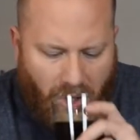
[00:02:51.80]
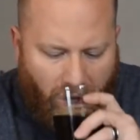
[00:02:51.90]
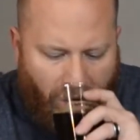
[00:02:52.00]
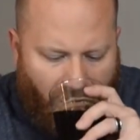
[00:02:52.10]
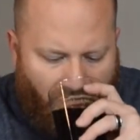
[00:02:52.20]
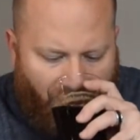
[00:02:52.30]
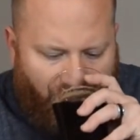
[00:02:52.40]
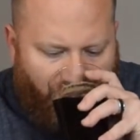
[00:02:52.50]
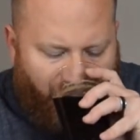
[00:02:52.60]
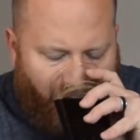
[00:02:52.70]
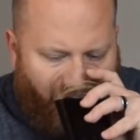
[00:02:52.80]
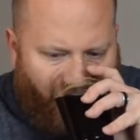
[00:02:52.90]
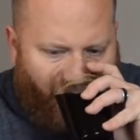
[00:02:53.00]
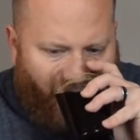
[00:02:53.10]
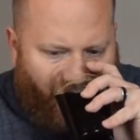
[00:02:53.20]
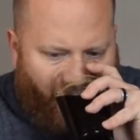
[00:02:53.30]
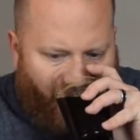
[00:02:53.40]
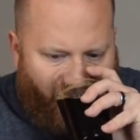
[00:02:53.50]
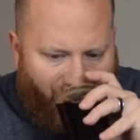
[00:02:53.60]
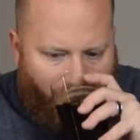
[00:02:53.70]

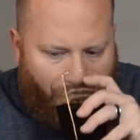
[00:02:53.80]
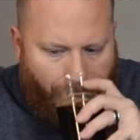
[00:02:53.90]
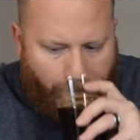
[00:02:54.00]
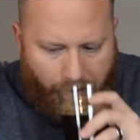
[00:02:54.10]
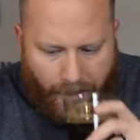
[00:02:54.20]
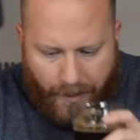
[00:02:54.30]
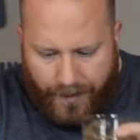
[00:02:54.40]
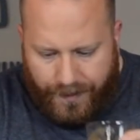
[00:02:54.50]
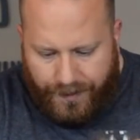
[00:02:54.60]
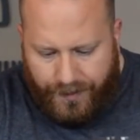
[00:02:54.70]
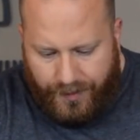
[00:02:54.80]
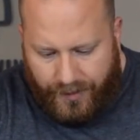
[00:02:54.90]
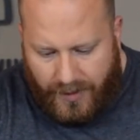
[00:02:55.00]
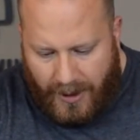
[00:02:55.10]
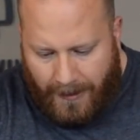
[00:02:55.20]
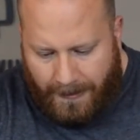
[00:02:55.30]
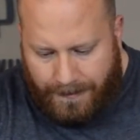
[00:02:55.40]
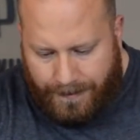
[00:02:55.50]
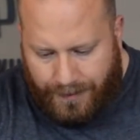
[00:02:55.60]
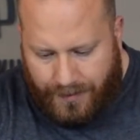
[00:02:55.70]

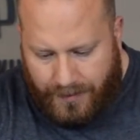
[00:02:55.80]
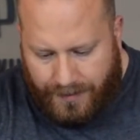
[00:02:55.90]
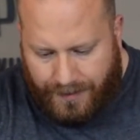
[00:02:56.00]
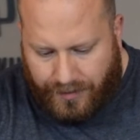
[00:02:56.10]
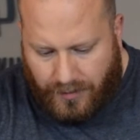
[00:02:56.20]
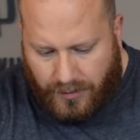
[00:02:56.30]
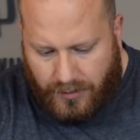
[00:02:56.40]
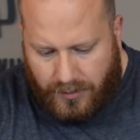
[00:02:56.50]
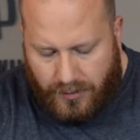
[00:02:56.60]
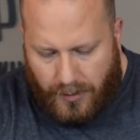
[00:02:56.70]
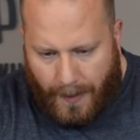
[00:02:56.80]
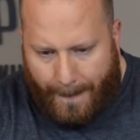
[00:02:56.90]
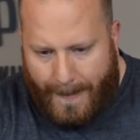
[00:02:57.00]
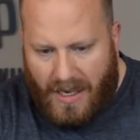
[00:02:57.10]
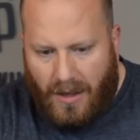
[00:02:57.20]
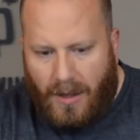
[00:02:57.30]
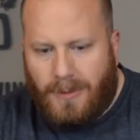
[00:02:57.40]
Nothing is said.